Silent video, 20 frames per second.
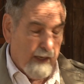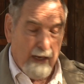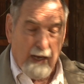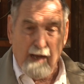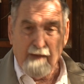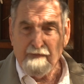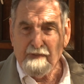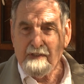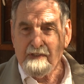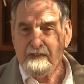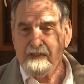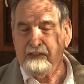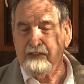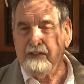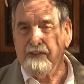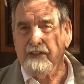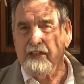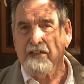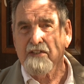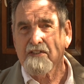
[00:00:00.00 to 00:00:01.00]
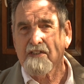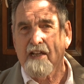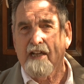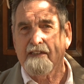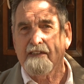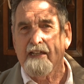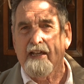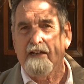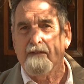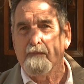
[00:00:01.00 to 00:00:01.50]
Obviously, things
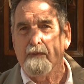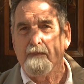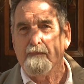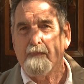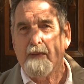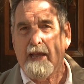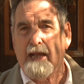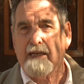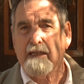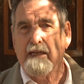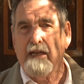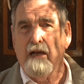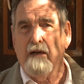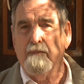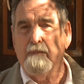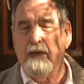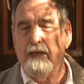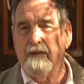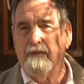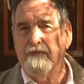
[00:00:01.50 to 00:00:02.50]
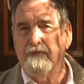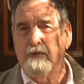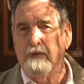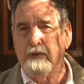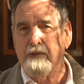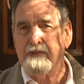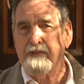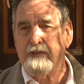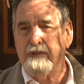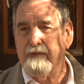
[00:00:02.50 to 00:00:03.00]
like that have been packed out by the
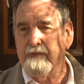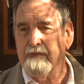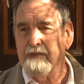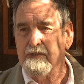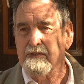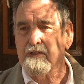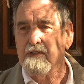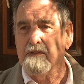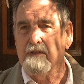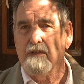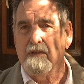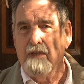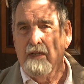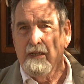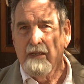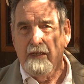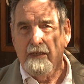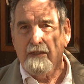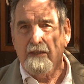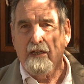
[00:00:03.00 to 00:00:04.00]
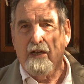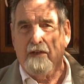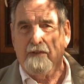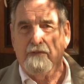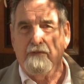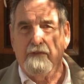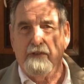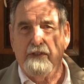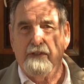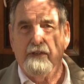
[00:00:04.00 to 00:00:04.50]
Forest Service and
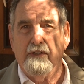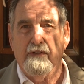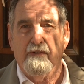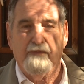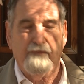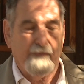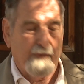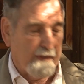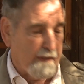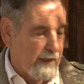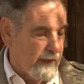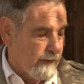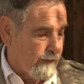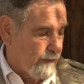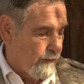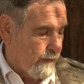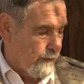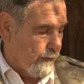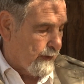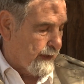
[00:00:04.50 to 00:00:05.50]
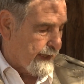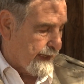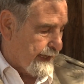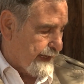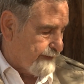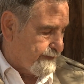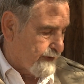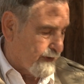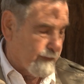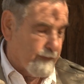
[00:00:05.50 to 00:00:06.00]
gotten rid of and, and what
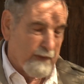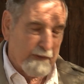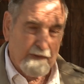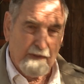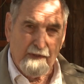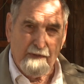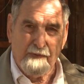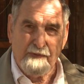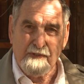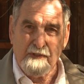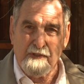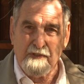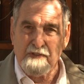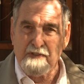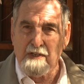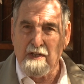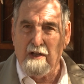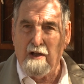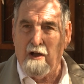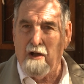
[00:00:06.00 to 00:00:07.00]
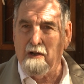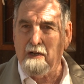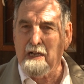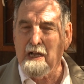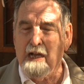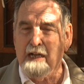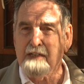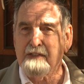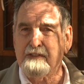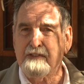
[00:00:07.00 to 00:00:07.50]
have you, but there's just all
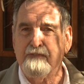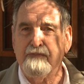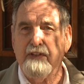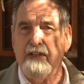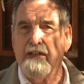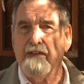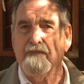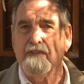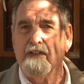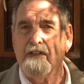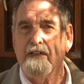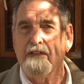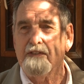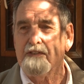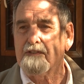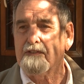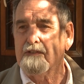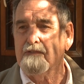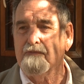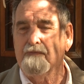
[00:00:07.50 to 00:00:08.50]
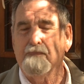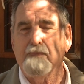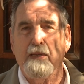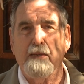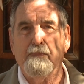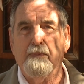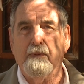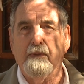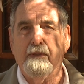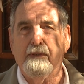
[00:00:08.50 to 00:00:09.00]
kinds of evidence of
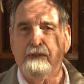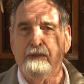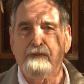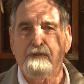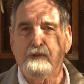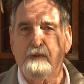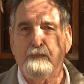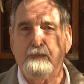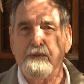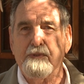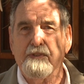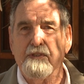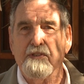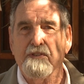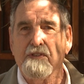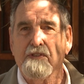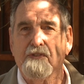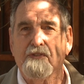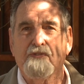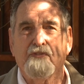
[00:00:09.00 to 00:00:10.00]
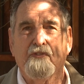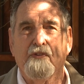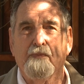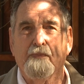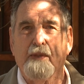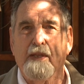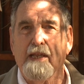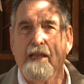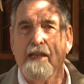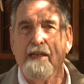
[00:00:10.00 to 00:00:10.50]
people and the superstitions
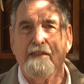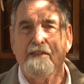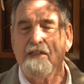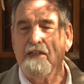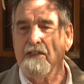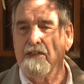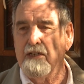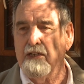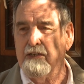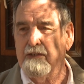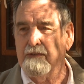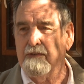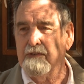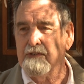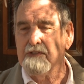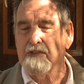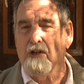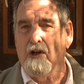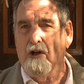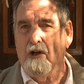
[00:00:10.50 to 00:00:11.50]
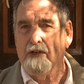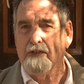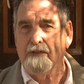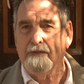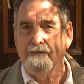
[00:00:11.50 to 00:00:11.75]
from the eighteen hundreds on.